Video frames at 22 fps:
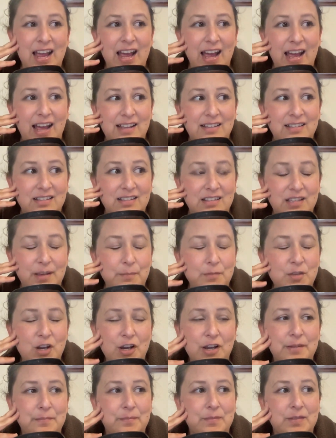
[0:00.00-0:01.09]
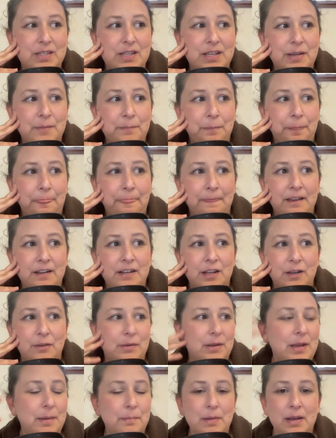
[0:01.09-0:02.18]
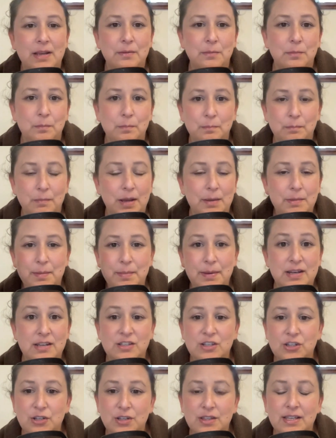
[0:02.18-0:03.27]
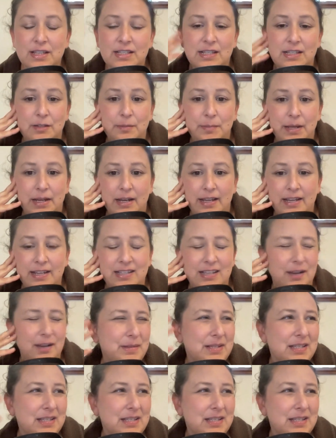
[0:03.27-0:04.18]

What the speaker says: And sometimes, it might be better to do things a little bit later.